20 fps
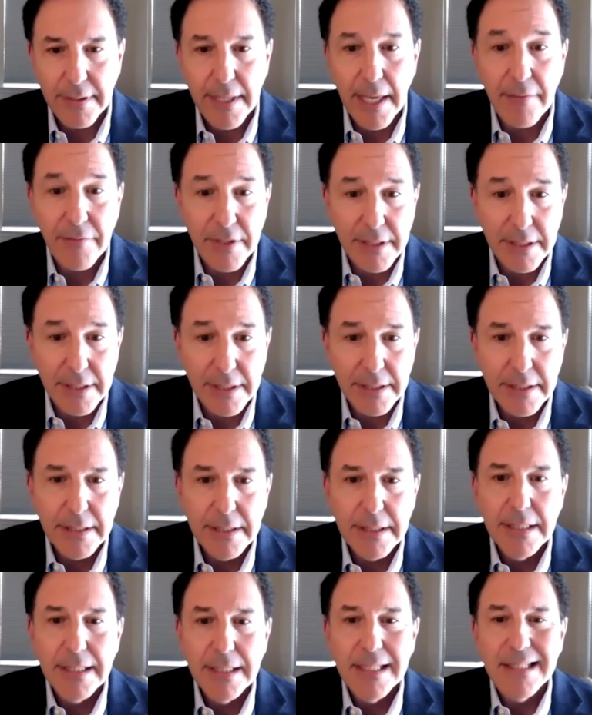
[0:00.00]
Kevin,
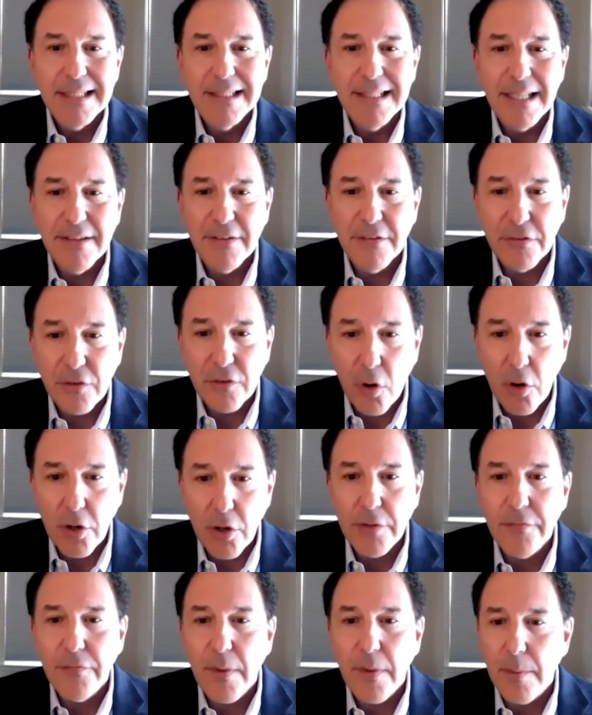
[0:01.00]
let's
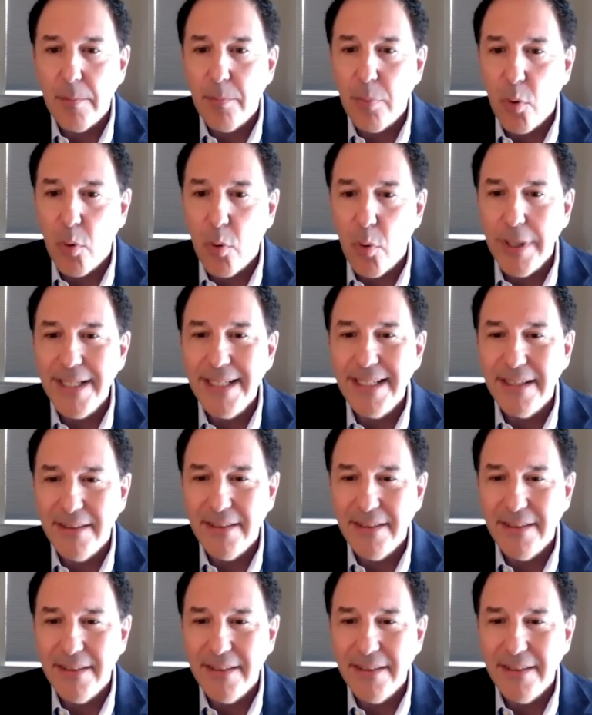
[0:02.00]
start from the point